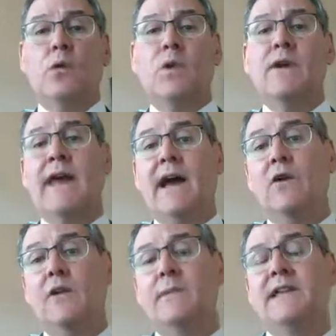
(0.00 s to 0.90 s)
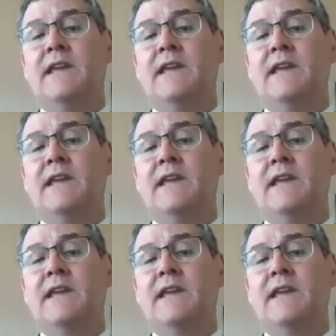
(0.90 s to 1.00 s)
we're now going to be